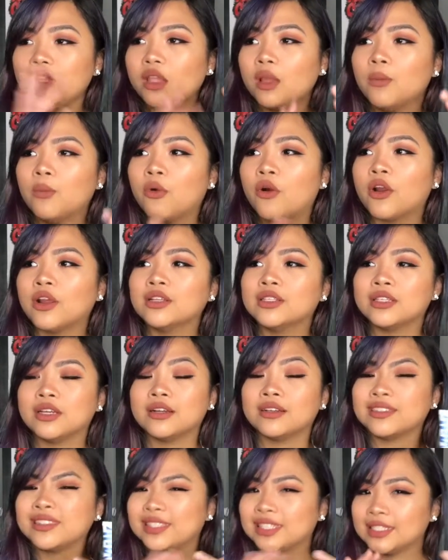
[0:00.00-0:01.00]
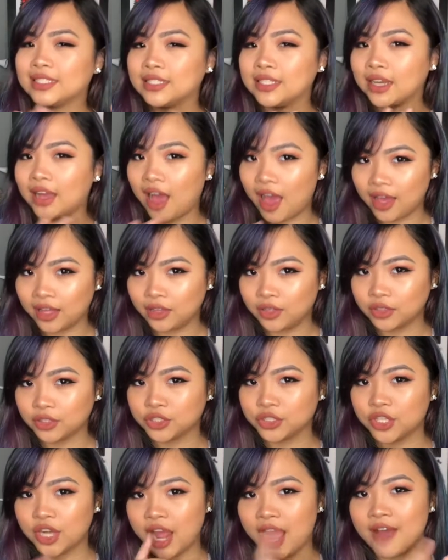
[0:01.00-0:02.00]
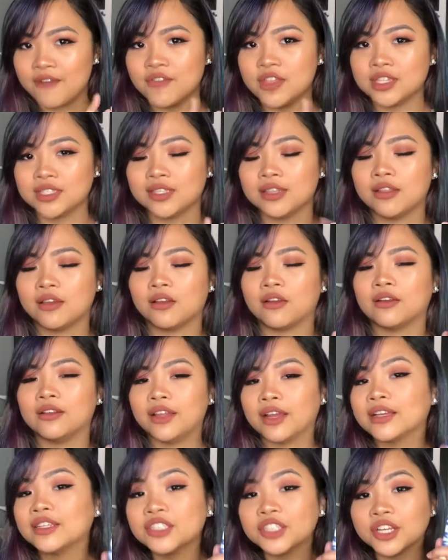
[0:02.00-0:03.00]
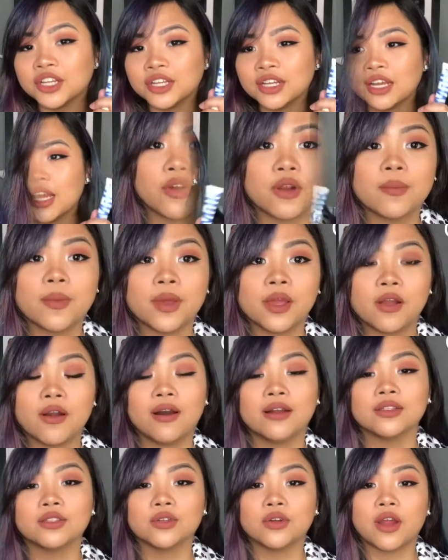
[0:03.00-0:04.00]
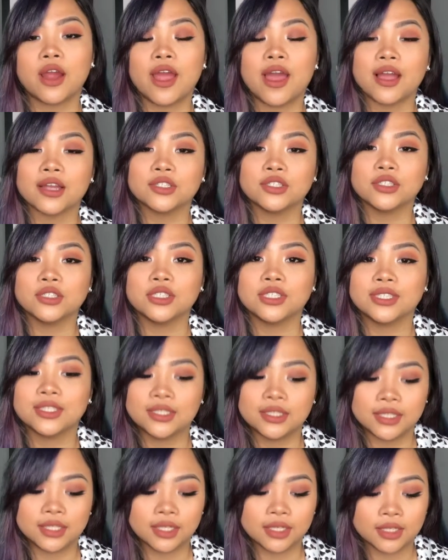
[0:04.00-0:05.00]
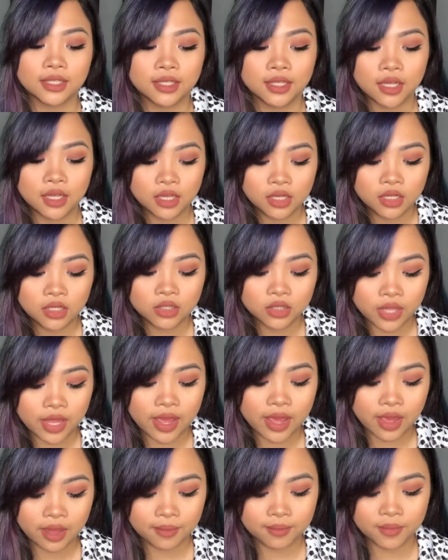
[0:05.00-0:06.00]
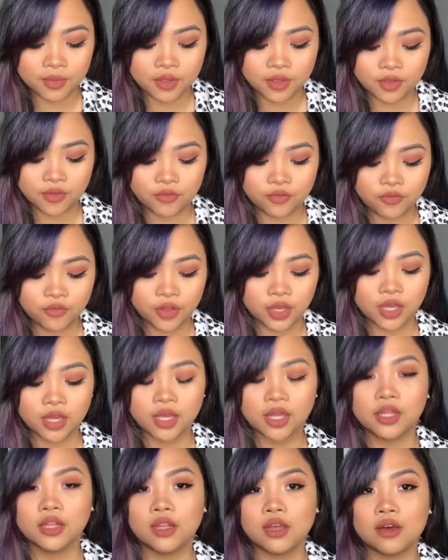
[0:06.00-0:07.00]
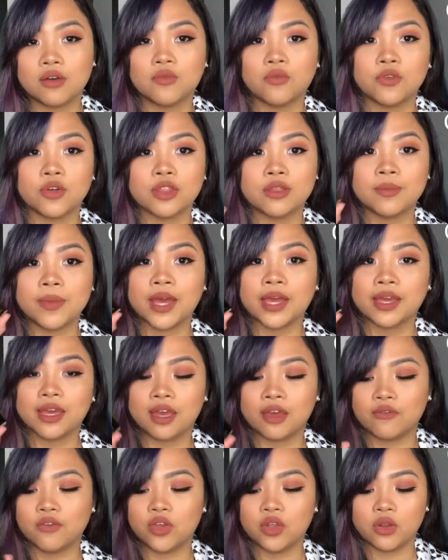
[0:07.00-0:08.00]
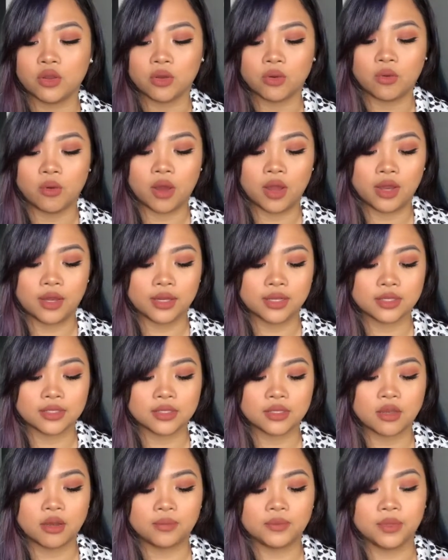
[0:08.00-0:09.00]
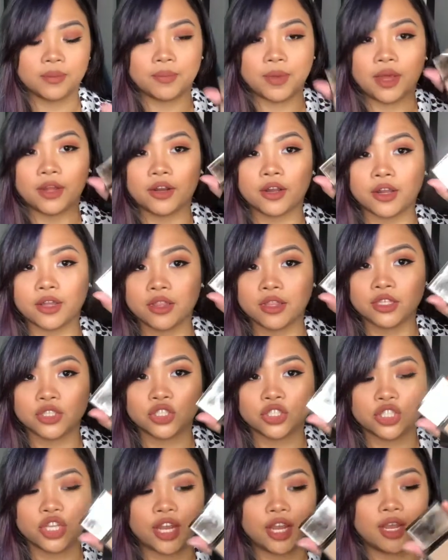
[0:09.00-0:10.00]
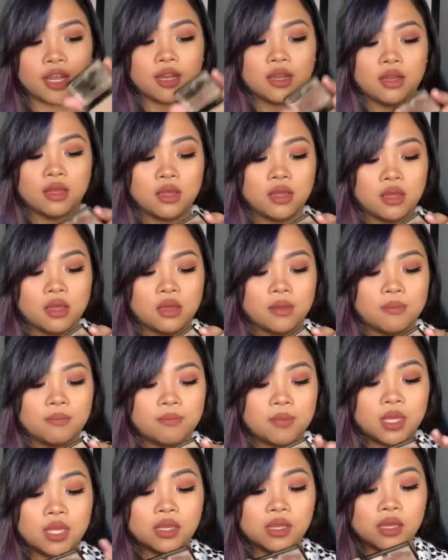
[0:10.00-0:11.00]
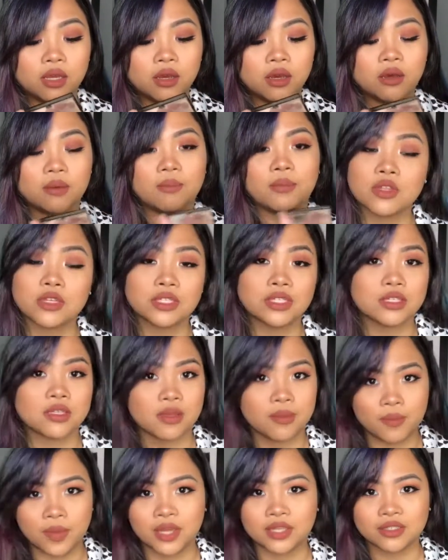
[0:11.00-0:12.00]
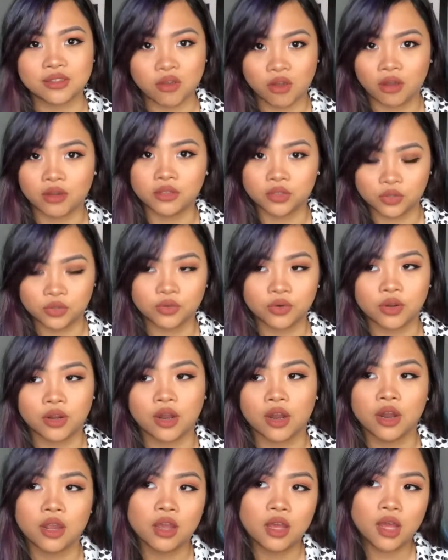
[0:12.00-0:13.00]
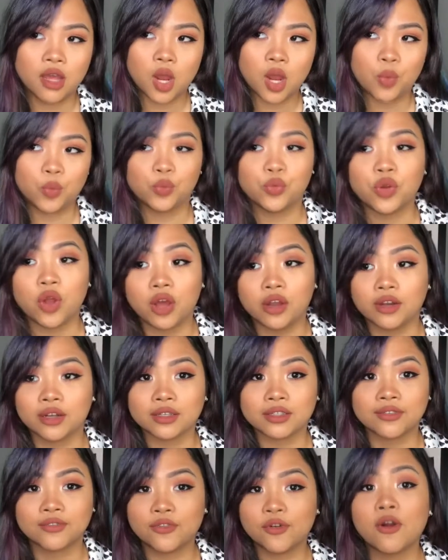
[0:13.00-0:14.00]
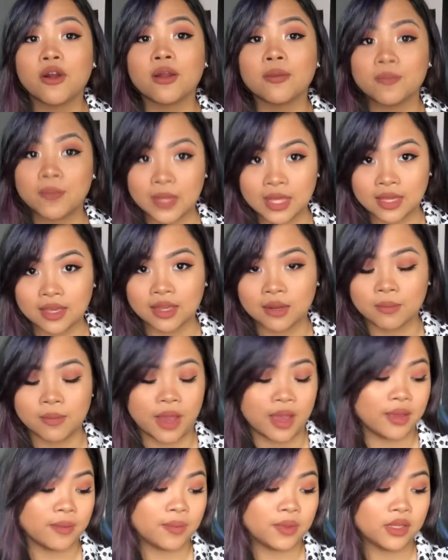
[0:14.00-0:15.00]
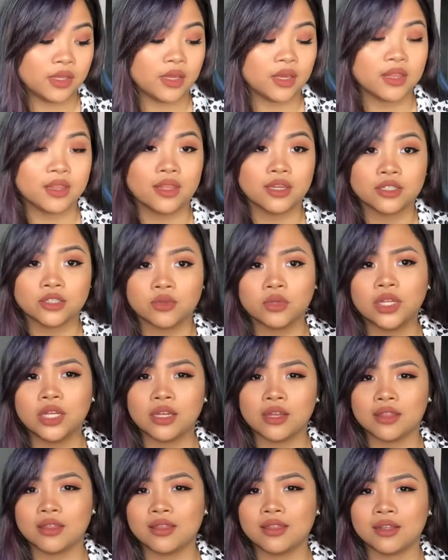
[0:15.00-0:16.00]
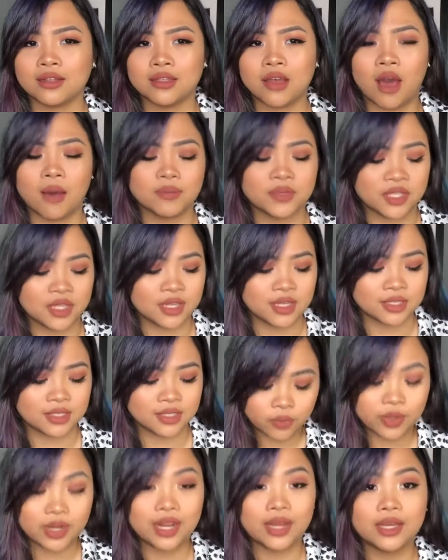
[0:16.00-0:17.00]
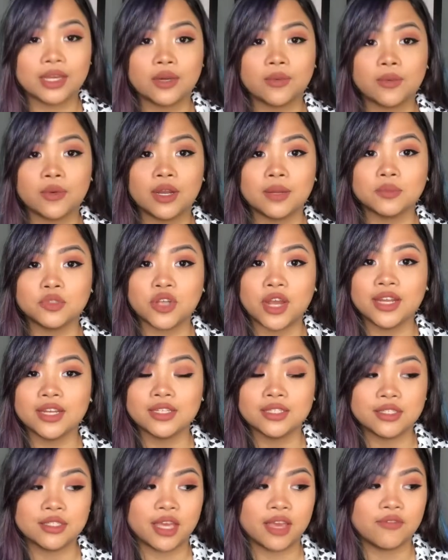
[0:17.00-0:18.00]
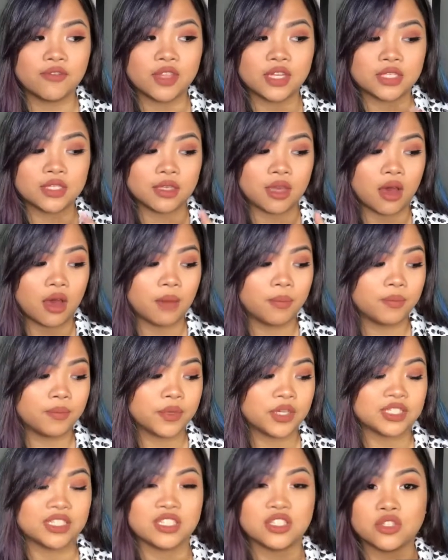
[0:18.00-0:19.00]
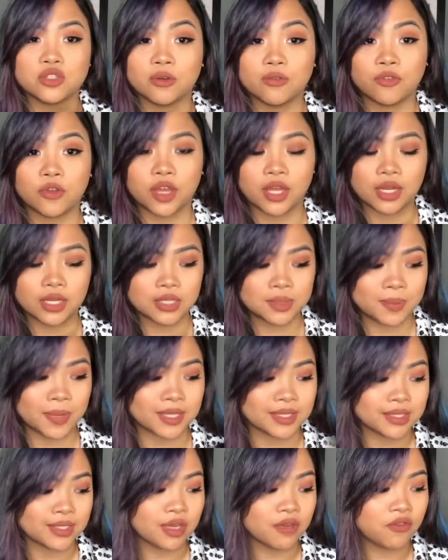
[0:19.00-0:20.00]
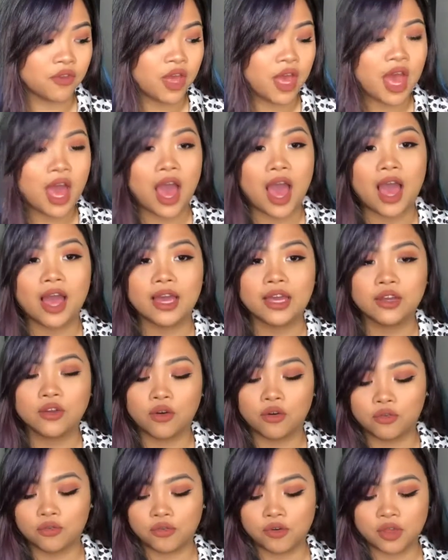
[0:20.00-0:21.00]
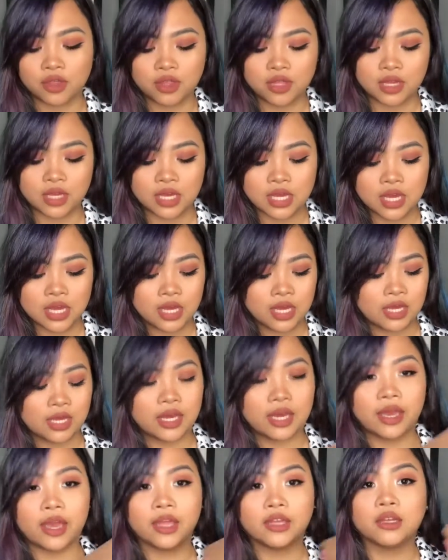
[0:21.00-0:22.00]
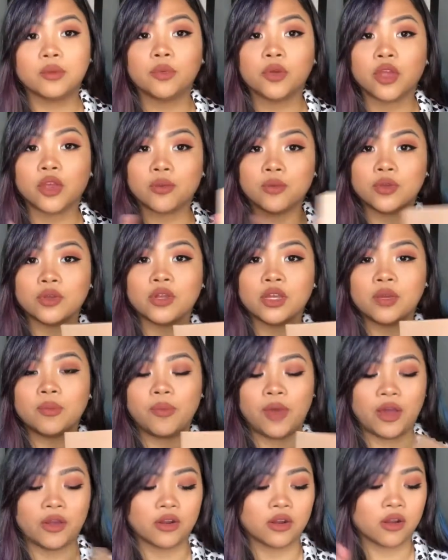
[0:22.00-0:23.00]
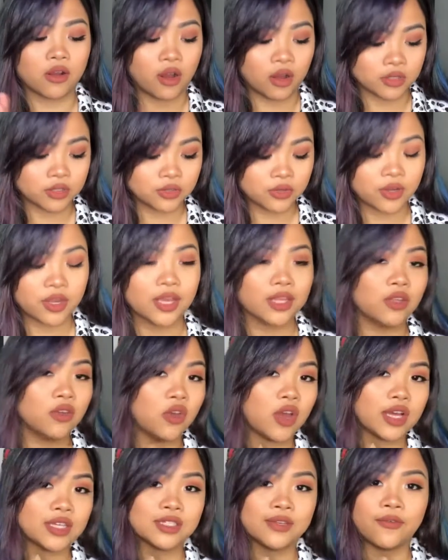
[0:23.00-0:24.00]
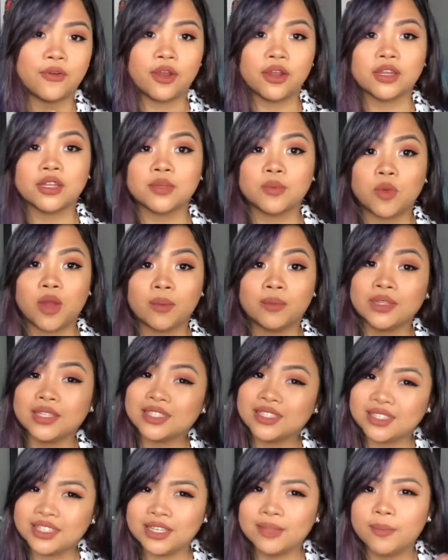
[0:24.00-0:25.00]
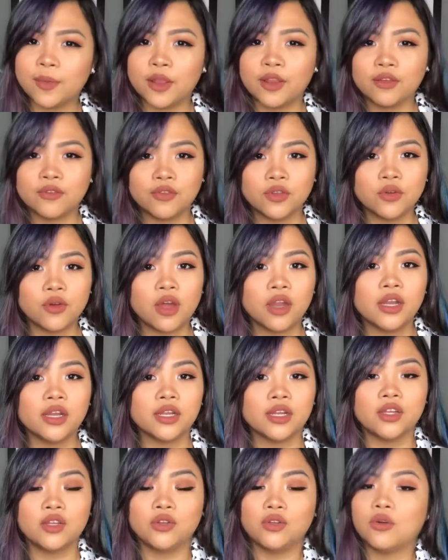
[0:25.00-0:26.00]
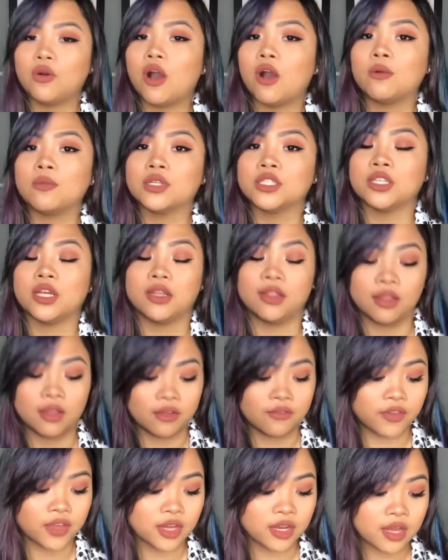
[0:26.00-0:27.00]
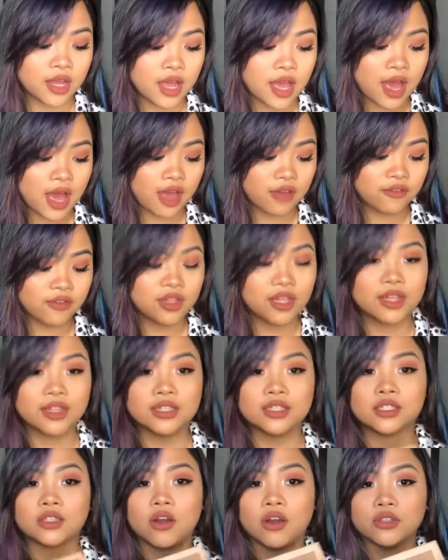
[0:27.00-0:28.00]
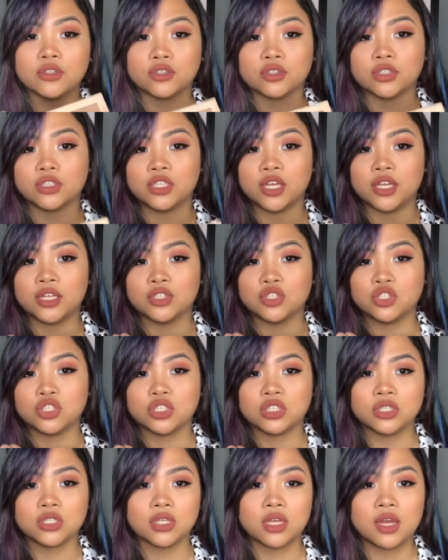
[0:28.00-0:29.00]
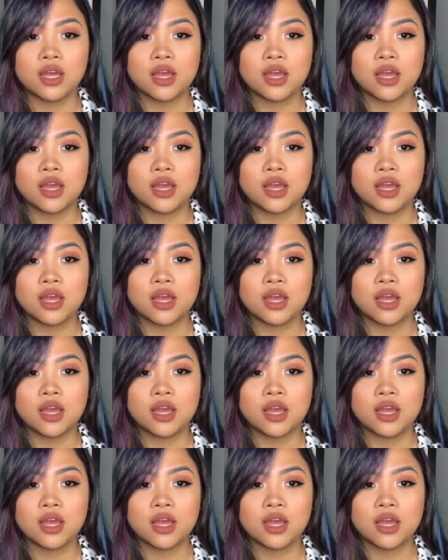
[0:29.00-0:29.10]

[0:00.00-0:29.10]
more into artistic eye looks should have this in their collection. For my contour, I actually still am freaking in love with my Kevyn Aucoin sculpting powder in the shade Medium. This is the best contour product for me, in my opinion. There's really nothing that tops this. When I'm trying to save this up because it's so freaking expensive, I go for the KKW Beauty Powder Contour Kit. You guys have already probably seen my review on it and you know how much I love it. I feel like this contour shade is just